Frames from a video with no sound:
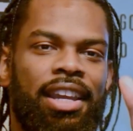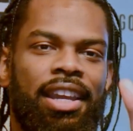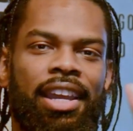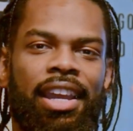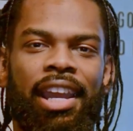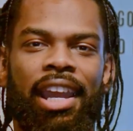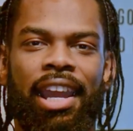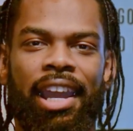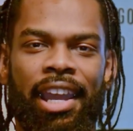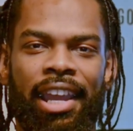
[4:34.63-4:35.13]

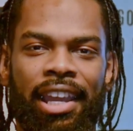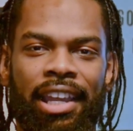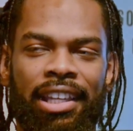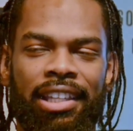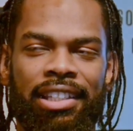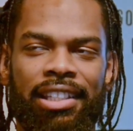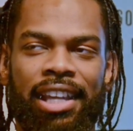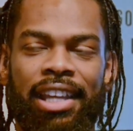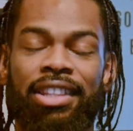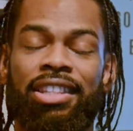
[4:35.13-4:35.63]
and
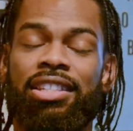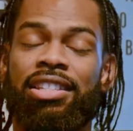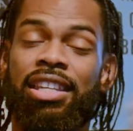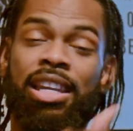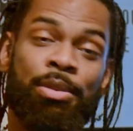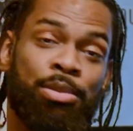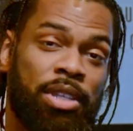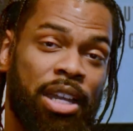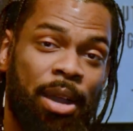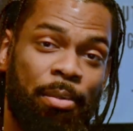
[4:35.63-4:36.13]
at the same
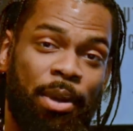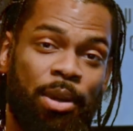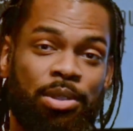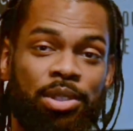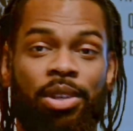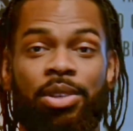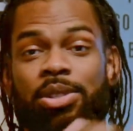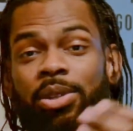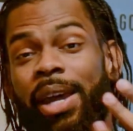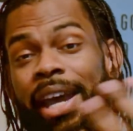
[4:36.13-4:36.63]
time, I was
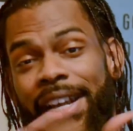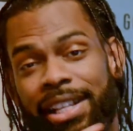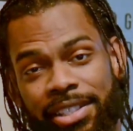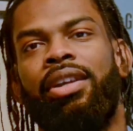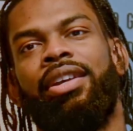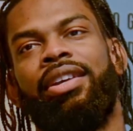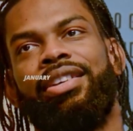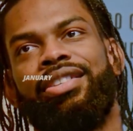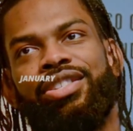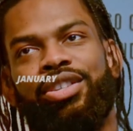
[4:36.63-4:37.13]
also acting.
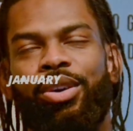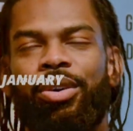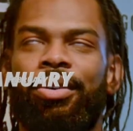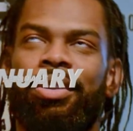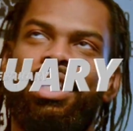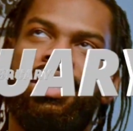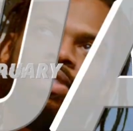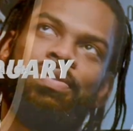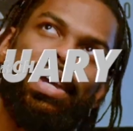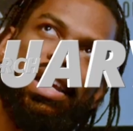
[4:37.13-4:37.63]
So
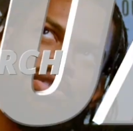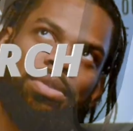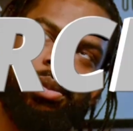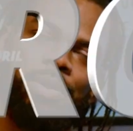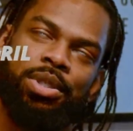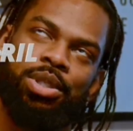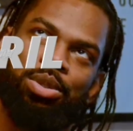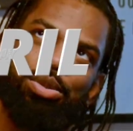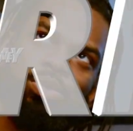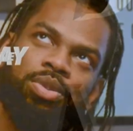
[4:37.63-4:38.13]
let's fast forward
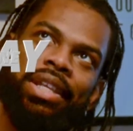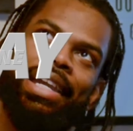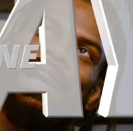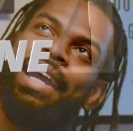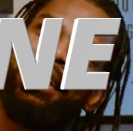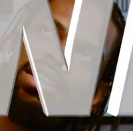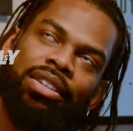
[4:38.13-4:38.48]
to the end of